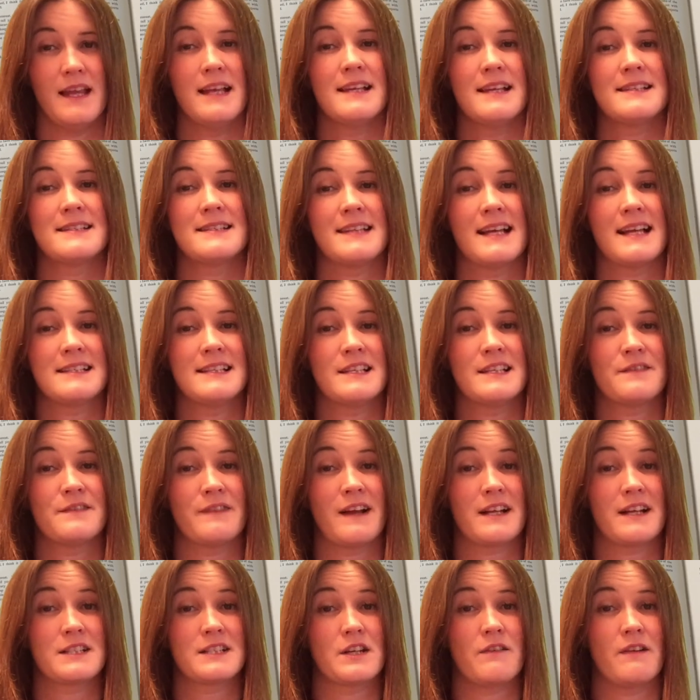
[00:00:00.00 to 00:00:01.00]

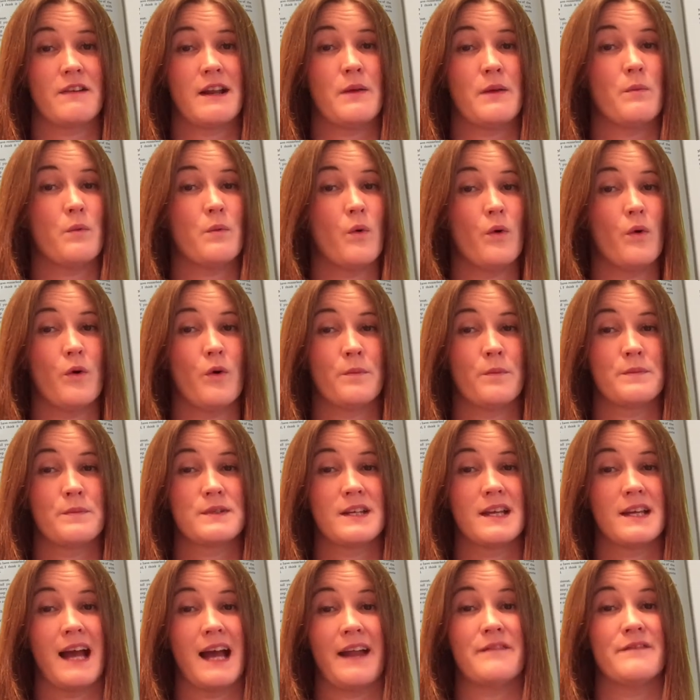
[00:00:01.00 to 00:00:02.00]
satisfactorily
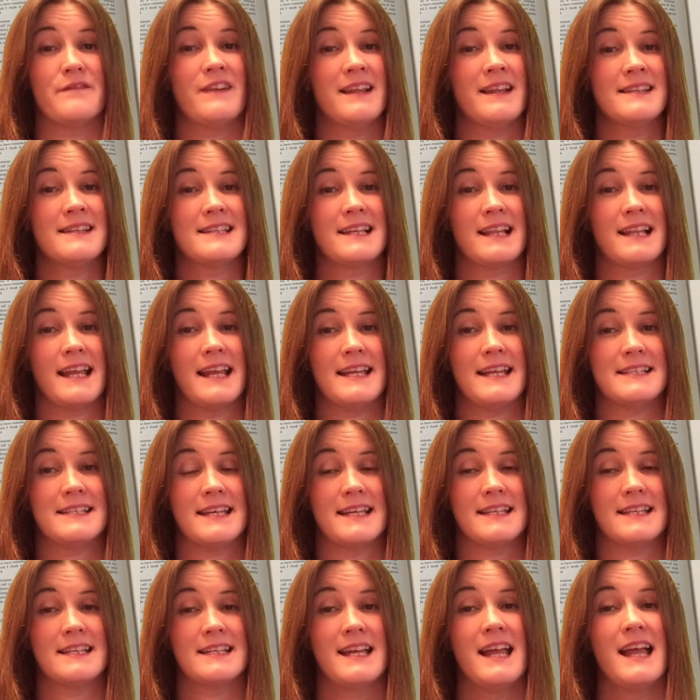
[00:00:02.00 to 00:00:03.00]
warmed and
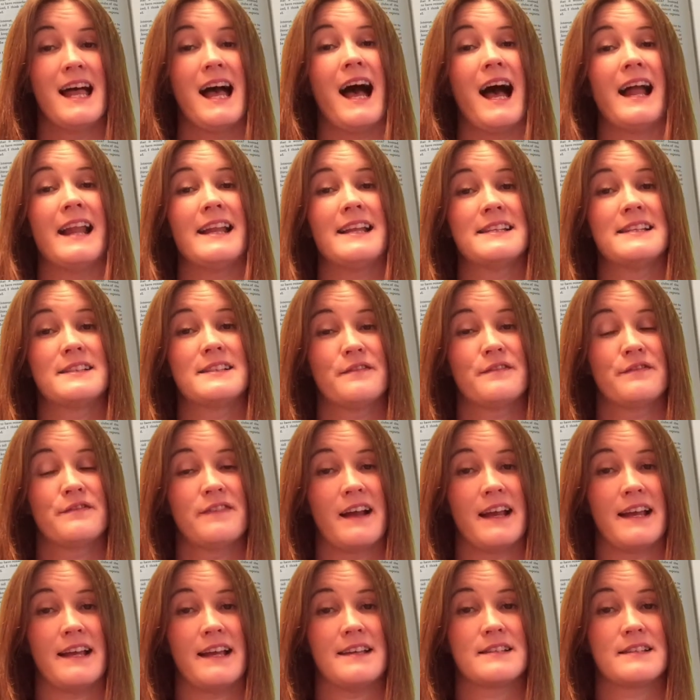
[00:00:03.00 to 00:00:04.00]
ventilated, and it
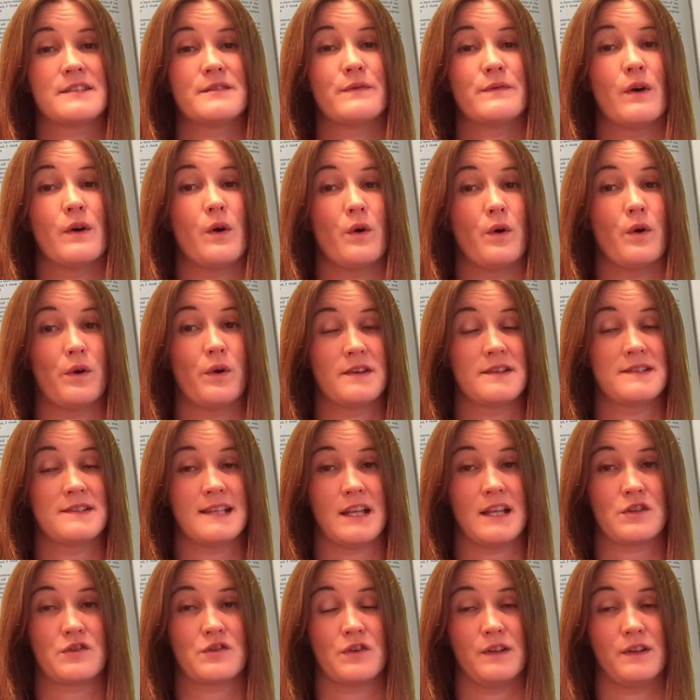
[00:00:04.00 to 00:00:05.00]
sufficed for all
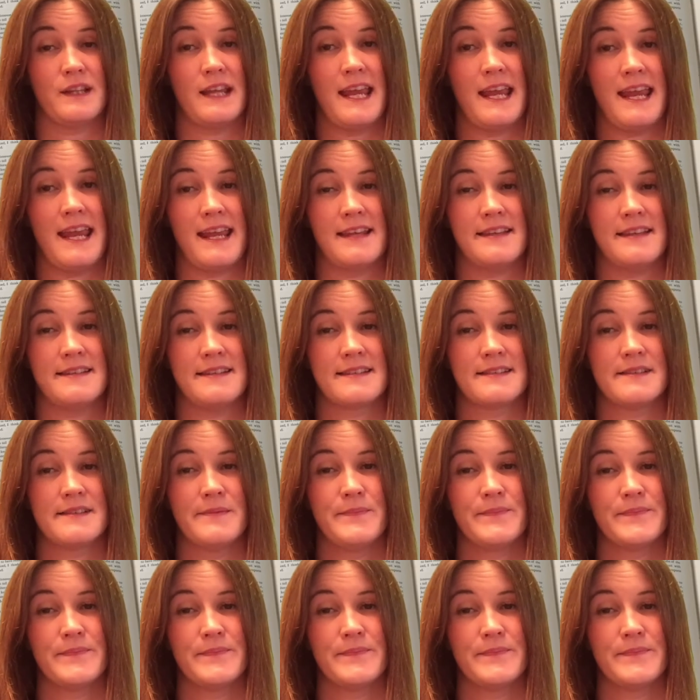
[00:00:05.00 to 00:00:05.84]
central needs.